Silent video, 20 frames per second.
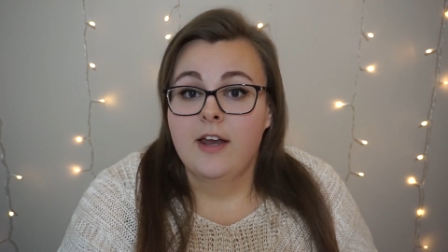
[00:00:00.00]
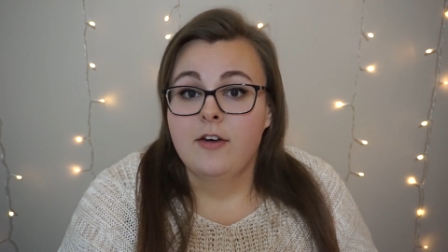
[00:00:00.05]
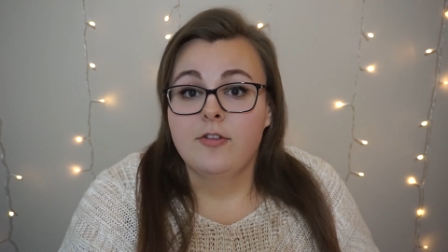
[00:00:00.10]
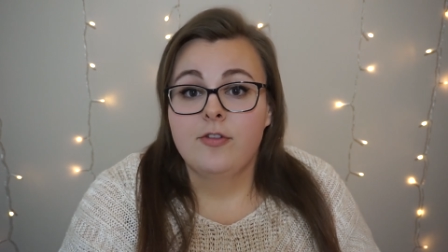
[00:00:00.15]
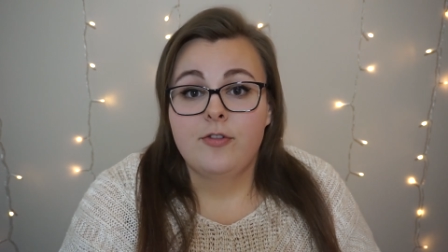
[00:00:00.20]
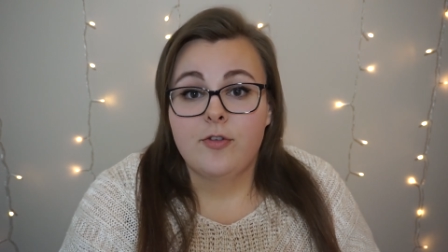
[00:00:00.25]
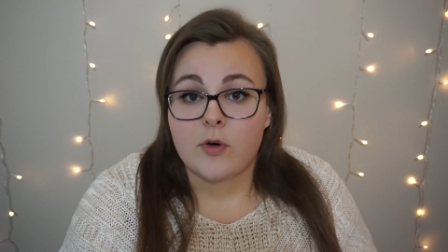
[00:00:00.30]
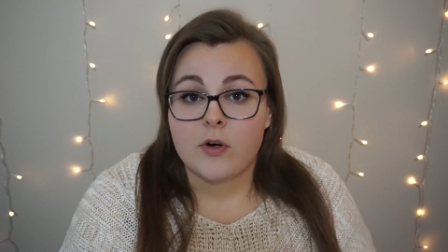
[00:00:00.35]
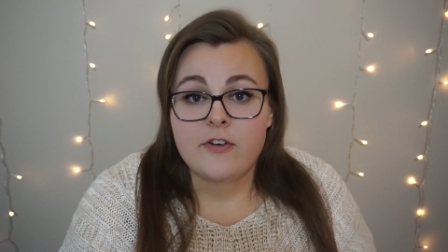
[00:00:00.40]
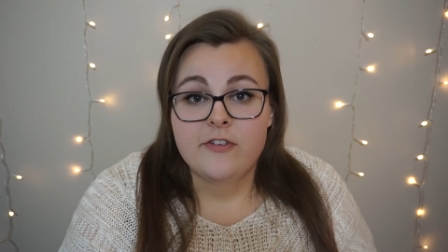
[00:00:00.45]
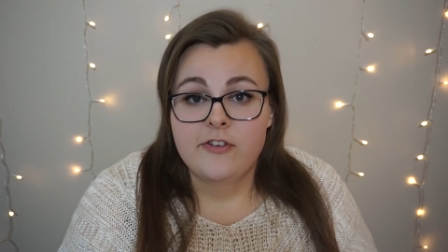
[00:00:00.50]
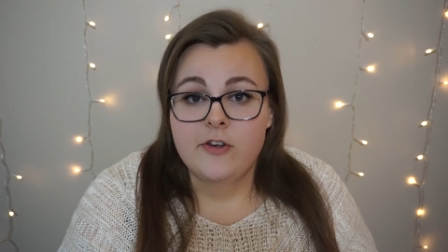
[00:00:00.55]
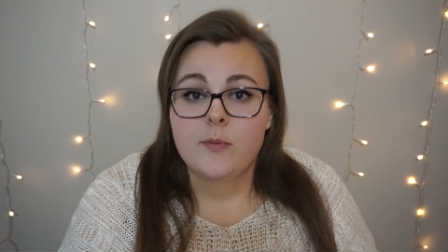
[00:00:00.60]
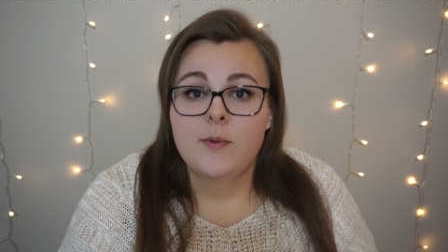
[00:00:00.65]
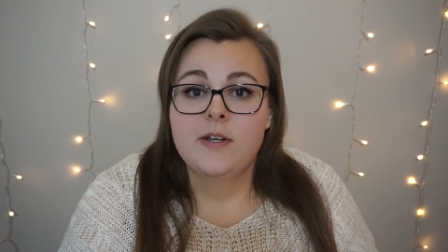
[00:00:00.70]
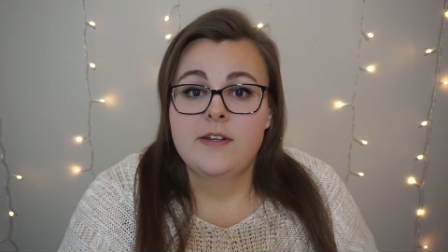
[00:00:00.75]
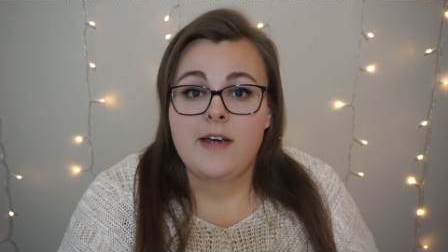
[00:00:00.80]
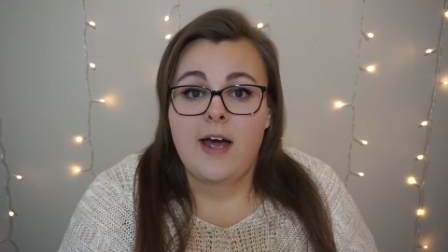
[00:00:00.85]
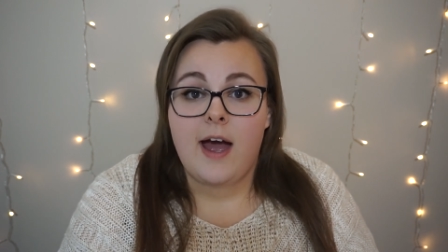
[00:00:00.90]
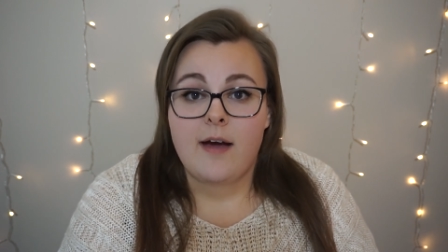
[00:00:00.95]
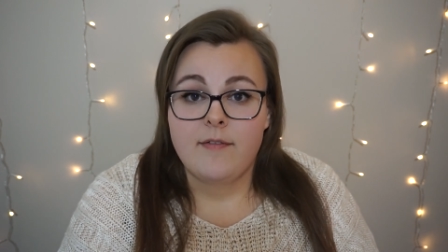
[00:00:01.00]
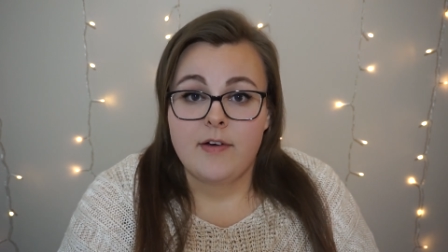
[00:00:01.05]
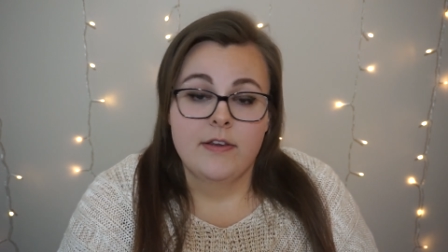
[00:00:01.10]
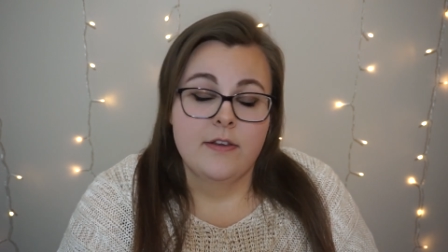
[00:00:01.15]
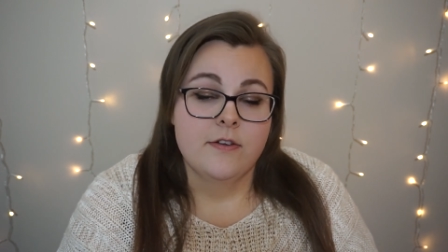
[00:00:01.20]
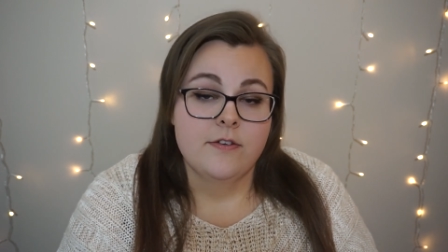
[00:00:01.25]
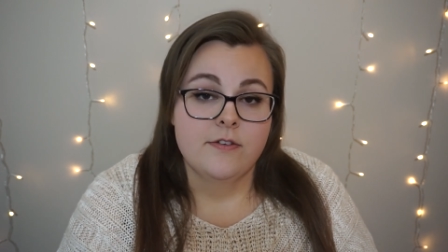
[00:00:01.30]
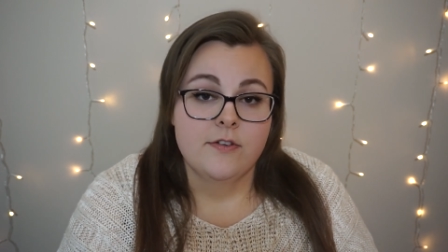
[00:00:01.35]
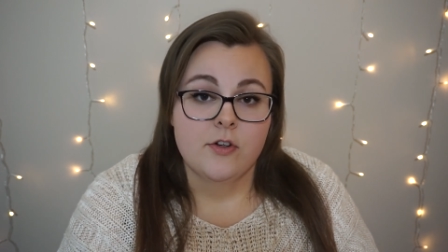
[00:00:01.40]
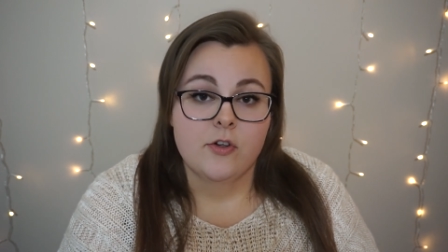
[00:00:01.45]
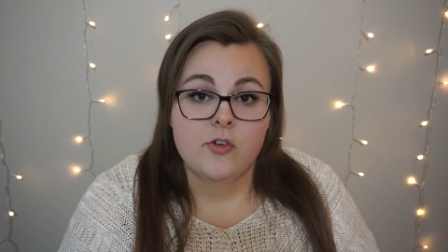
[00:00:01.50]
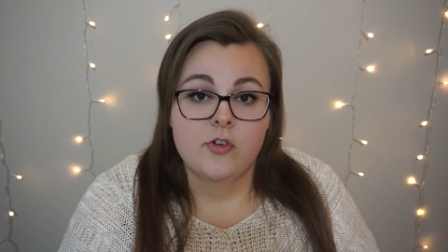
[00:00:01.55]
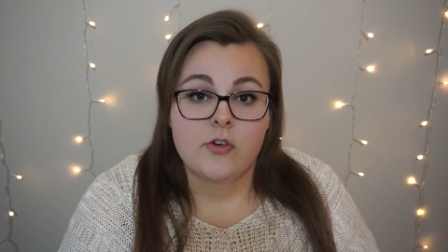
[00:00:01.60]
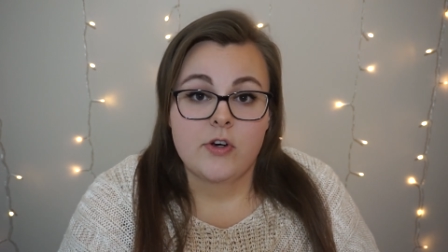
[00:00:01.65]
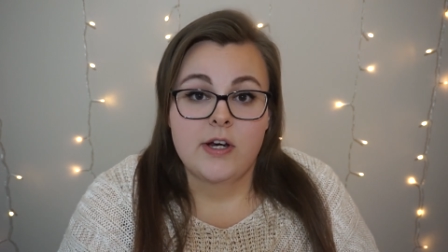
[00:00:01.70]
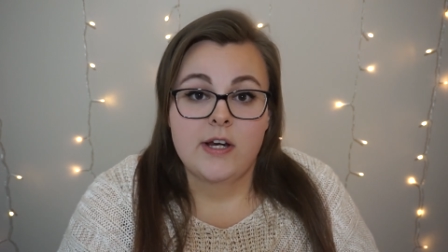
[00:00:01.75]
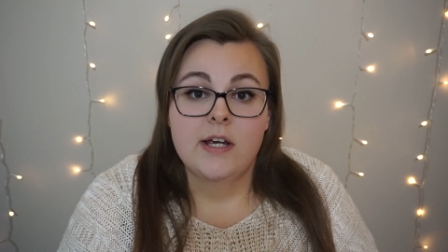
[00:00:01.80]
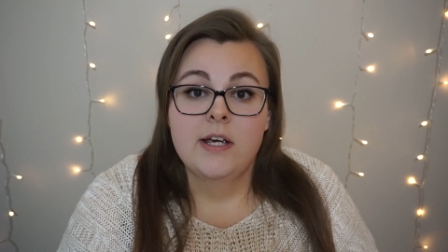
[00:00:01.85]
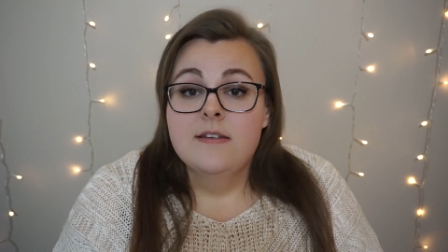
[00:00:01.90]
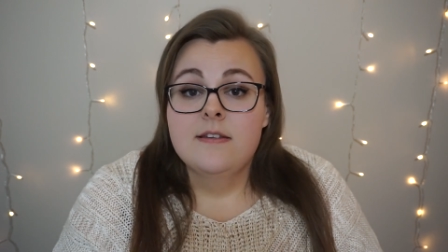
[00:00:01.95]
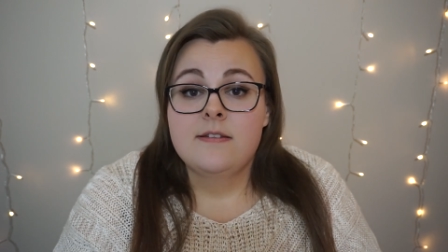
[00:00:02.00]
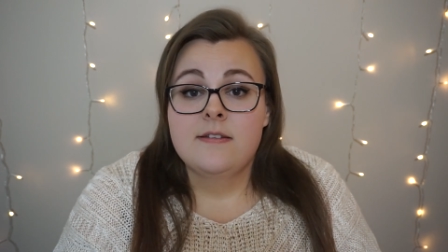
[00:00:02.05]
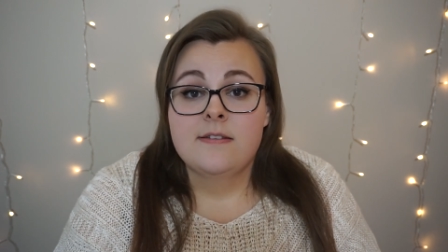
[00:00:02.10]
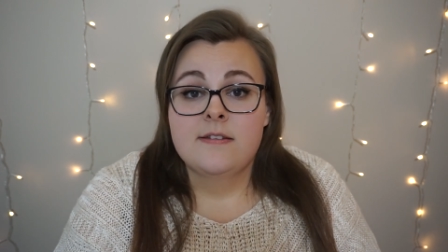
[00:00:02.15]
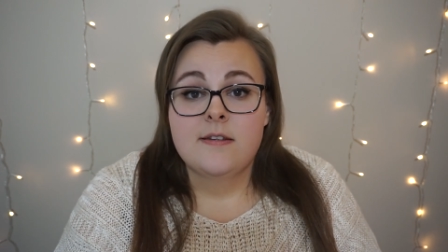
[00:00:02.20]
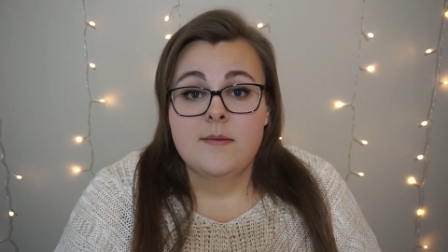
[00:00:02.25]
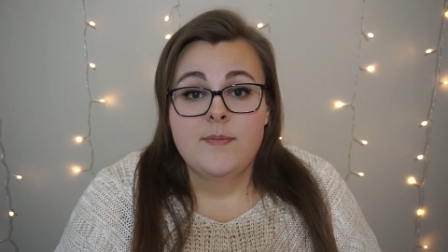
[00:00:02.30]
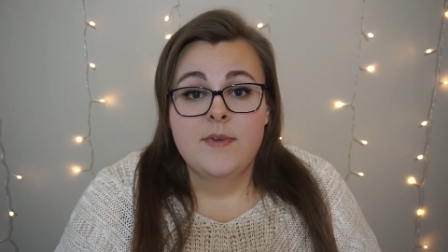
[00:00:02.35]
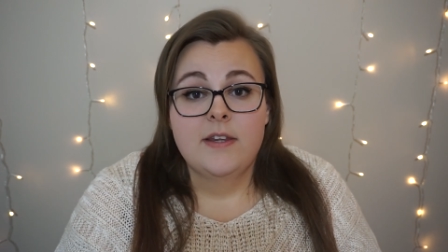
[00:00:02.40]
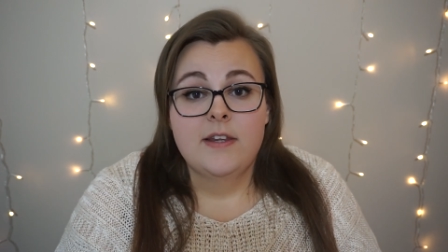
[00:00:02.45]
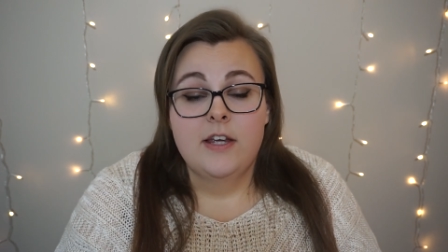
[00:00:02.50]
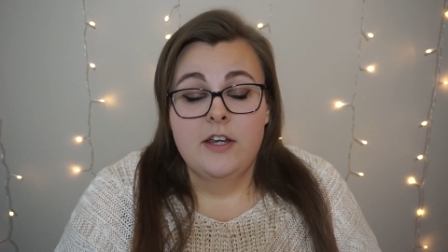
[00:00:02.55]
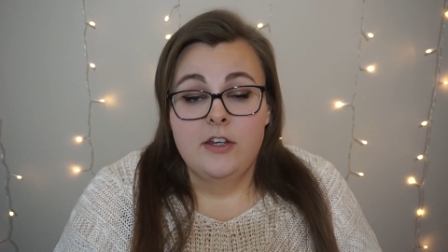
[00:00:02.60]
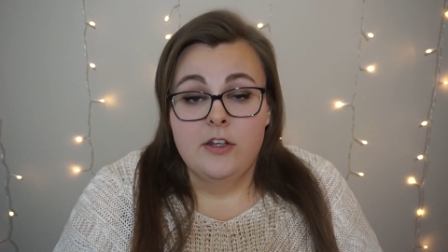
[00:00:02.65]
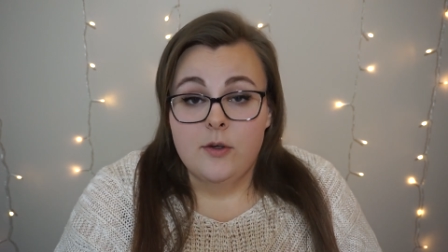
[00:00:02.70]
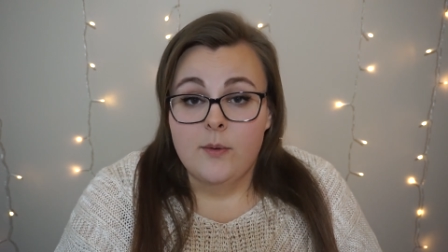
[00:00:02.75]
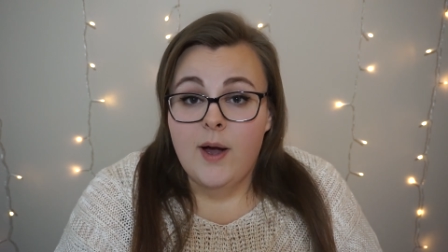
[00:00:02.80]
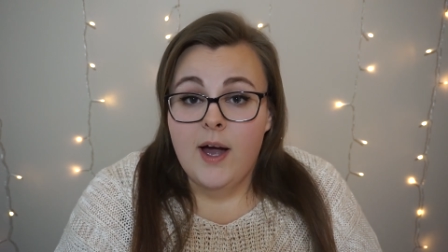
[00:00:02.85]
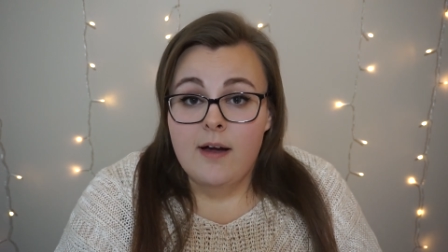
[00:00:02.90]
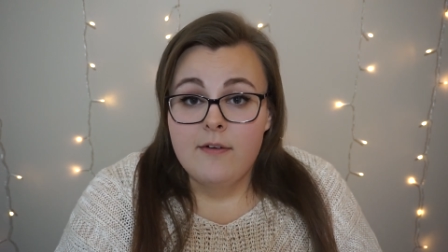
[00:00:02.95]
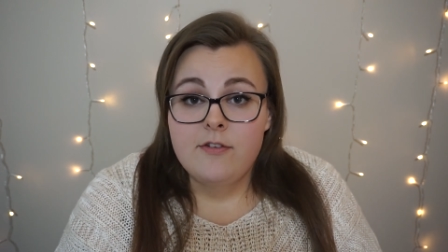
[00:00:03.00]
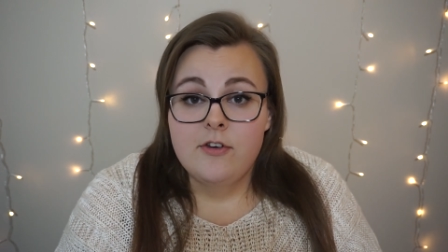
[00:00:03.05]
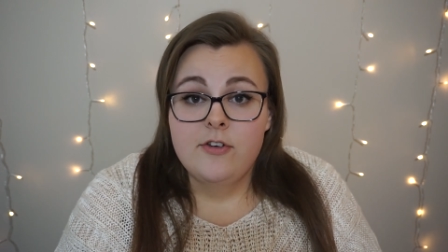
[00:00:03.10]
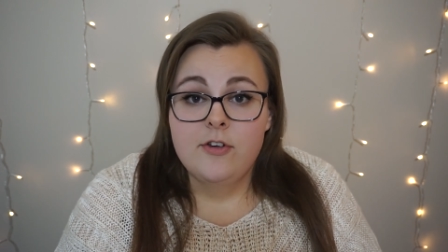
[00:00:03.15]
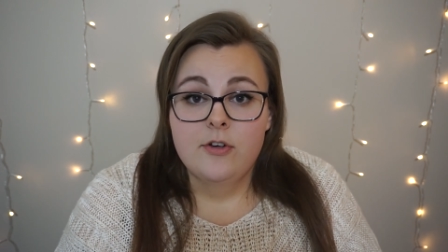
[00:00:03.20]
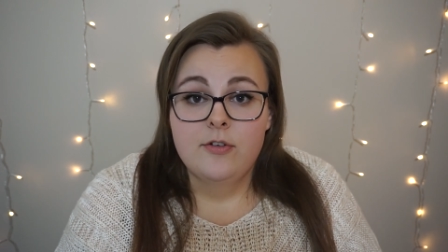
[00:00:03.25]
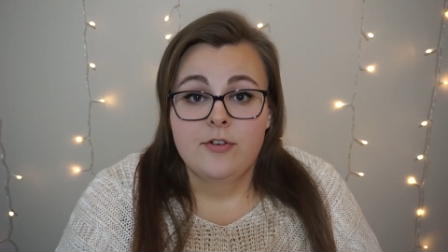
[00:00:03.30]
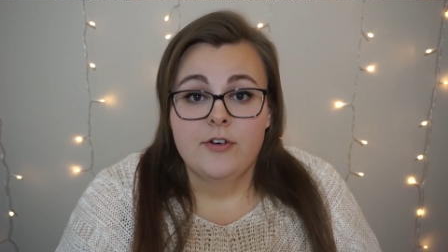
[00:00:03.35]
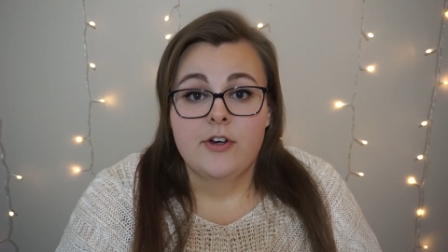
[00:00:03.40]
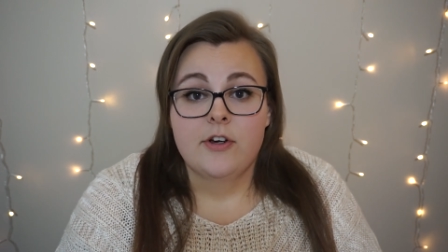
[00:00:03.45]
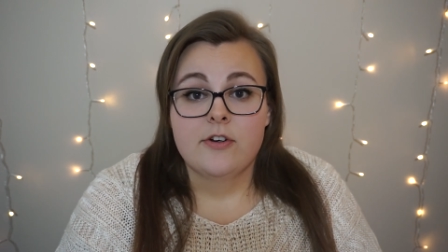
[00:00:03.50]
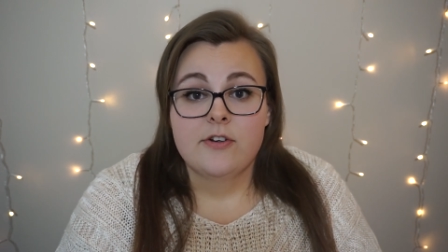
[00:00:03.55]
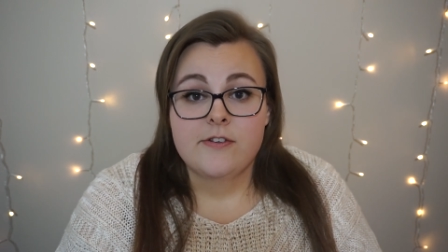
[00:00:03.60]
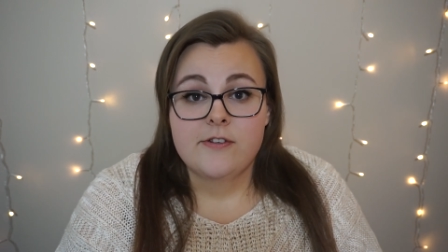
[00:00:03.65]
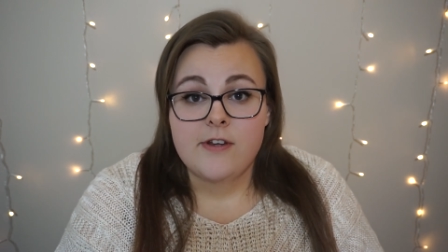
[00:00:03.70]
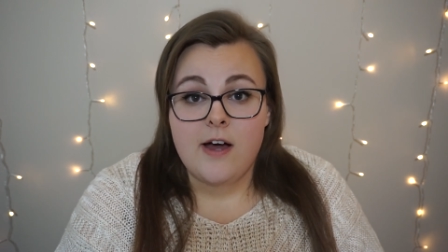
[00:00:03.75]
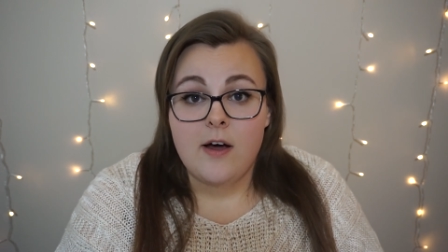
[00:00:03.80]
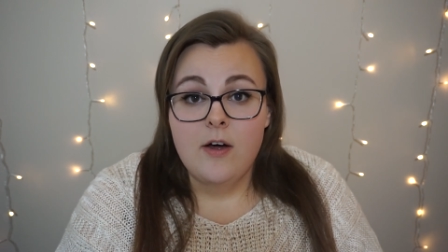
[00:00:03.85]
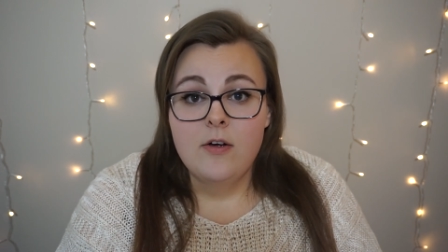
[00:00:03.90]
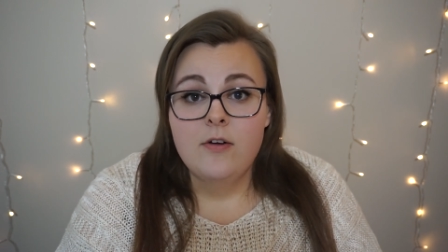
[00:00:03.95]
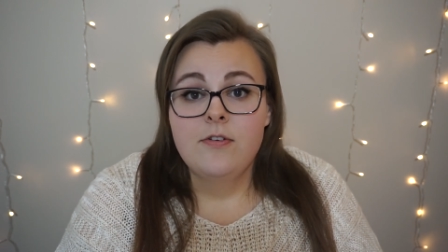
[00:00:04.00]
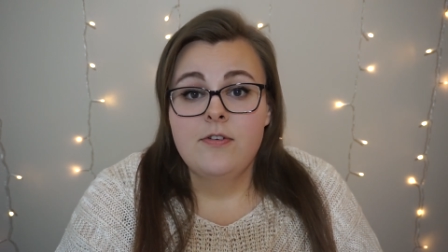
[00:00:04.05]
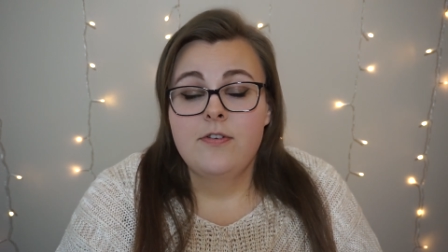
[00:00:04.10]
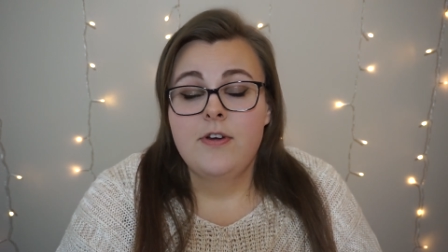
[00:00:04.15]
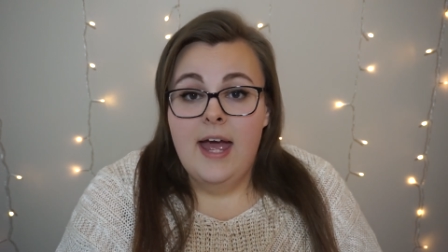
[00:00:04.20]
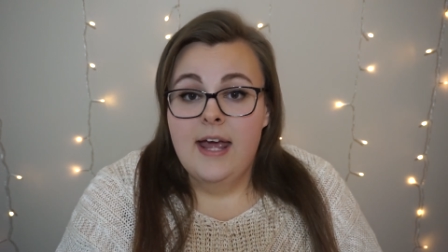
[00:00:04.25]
and force you into having this surgery. This is something that you have to do for yourself.